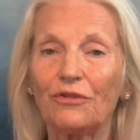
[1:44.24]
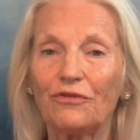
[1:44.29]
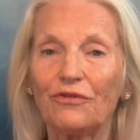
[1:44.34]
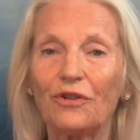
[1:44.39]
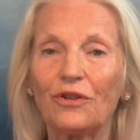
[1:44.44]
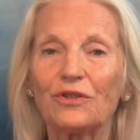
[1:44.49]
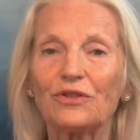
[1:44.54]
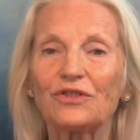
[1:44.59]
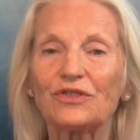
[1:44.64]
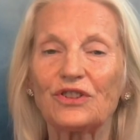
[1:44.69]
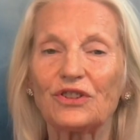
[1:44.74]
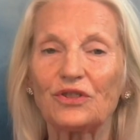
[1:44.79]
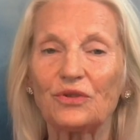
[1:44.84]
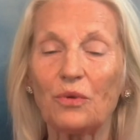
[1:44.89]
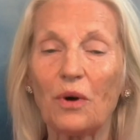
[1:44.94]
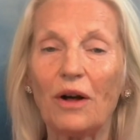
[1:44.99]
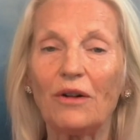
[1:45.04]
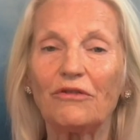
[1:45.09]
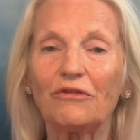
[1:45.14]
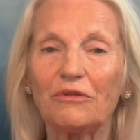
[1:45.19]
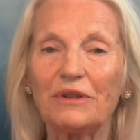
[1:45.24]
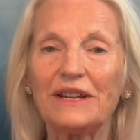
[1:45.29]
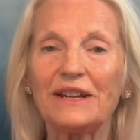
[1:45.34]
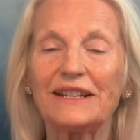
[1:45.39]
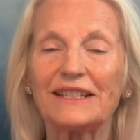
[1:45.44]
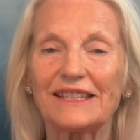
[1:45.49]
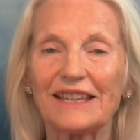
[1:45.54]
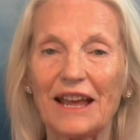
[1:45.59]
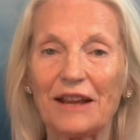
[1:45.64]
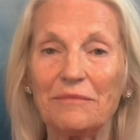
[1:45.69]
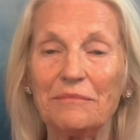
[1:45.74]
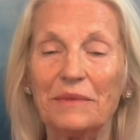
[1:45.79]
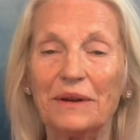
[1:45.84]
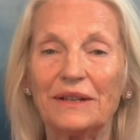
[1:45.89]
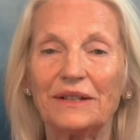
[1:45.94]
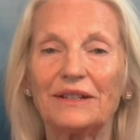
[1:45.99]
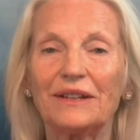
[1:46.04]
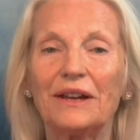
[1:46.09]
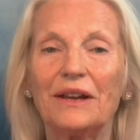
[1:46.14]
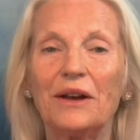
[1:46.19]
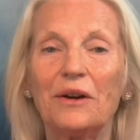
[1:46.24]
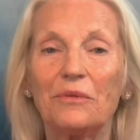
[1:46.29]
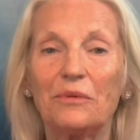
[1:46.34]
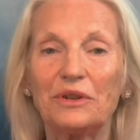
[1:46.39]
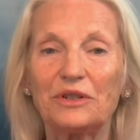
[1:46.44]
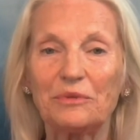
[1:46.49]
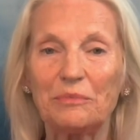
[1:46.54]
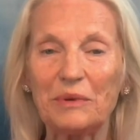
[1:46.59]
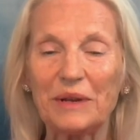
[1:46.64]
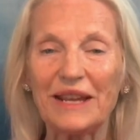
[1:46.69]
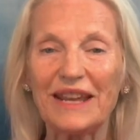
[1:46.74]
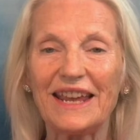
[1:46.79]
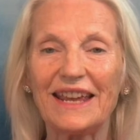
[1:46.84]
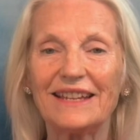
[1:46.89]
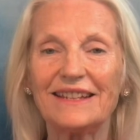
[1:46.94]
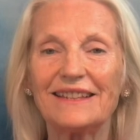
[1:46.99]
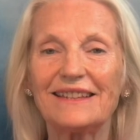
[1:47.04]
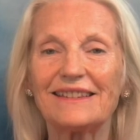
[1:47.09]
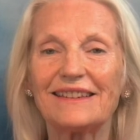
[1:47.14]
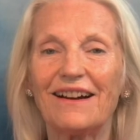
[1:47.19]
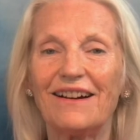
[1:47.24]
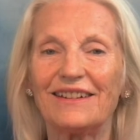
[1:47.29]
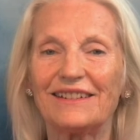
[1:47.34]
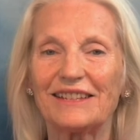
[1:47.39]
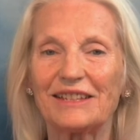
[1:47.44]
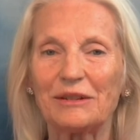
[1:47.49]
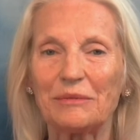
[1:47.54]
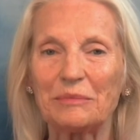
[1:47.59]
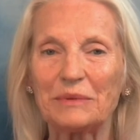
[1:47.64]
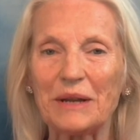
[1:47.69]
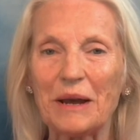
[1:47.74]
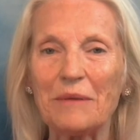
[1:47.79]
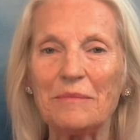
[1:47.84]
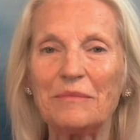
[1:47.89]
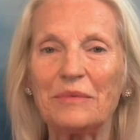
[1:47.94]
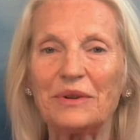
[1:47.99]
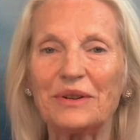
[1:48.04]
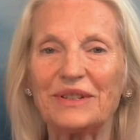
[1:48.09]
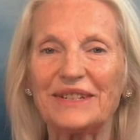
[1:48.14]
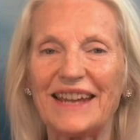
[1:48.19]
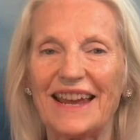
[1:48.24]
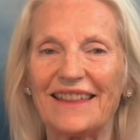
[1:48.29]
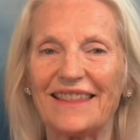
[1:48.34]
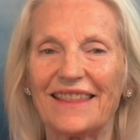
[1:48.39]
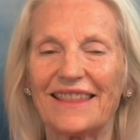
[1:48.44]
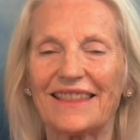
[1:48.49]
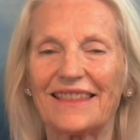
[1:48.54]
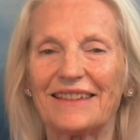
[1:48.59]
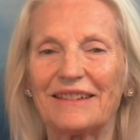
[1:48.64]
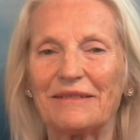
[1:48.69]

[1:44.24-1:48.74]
the first twelve-week segment, which begins on September tenth.